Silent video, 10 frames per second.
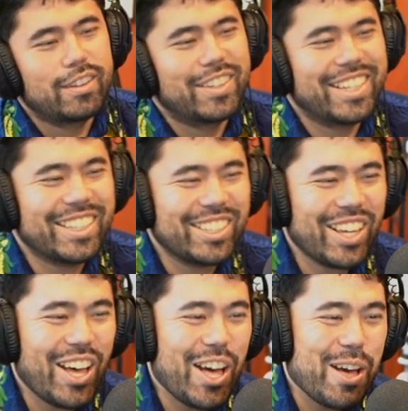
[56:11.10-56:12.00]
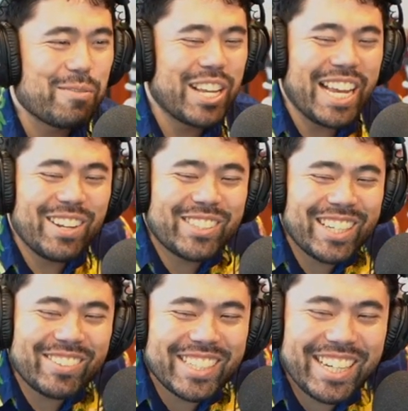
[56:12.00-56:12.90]
Get the dub. 10 up,
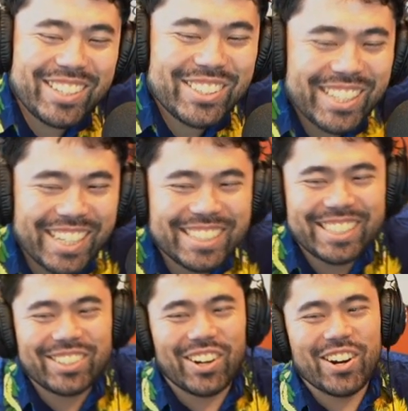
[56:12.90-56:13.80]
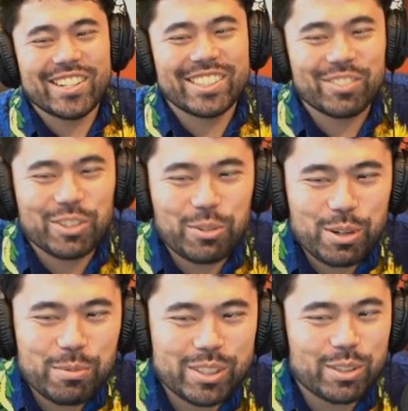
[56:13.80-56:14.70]
10 down, you guys. Thank you to Arctic for the 3
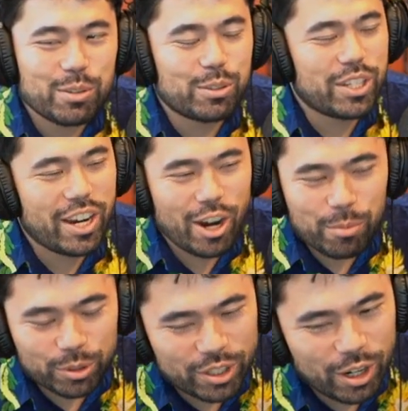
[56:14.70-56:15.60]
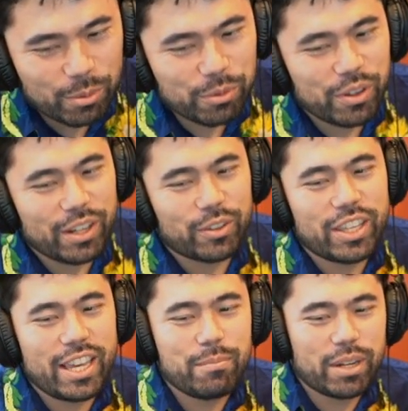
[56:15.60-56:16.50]
months in a row. Terrible final
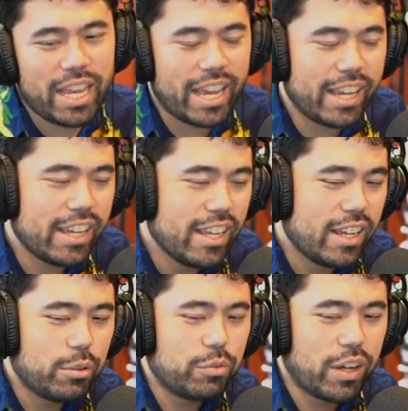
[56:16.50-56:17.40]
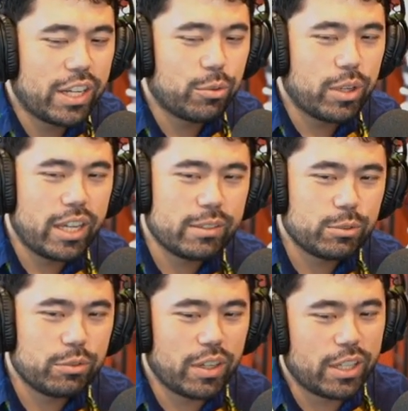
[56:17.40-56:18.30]
game, but hey, we find a
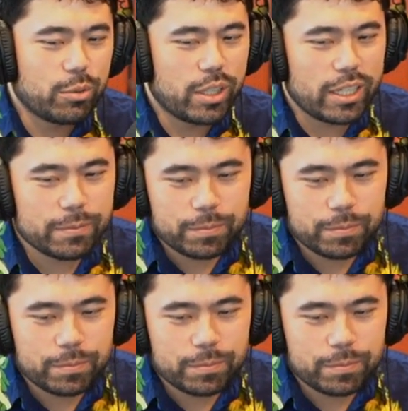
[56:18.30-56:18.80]
way.